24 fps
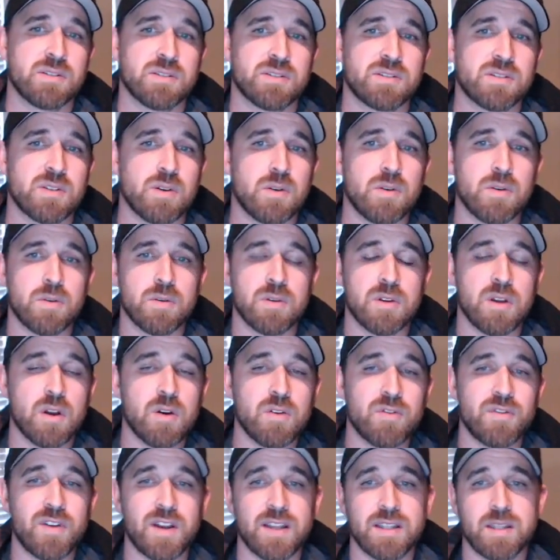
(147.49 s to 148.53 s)
So go
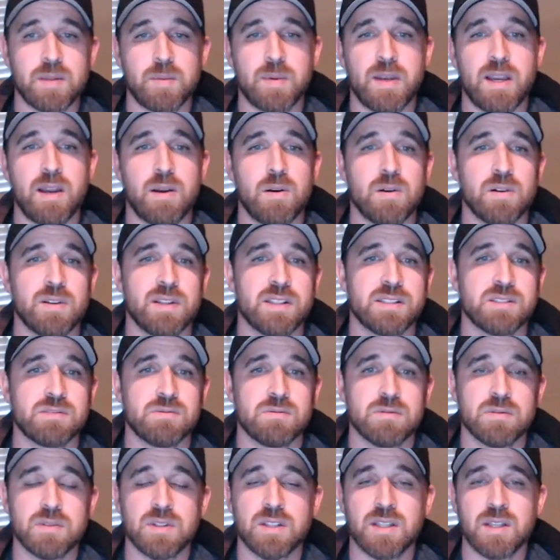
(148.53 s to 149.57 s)
find the power. That's
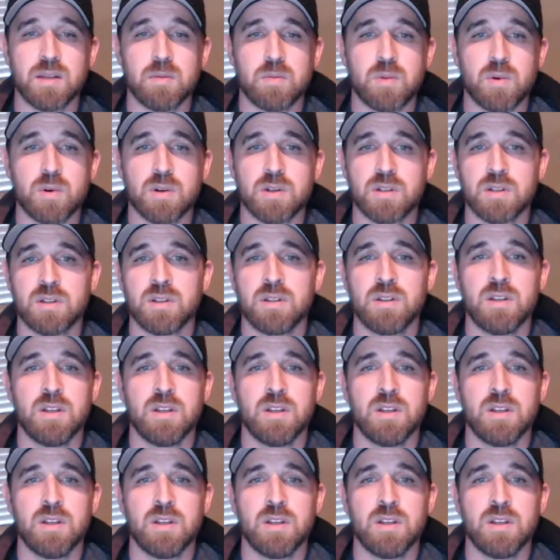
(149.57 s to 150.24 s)
really important.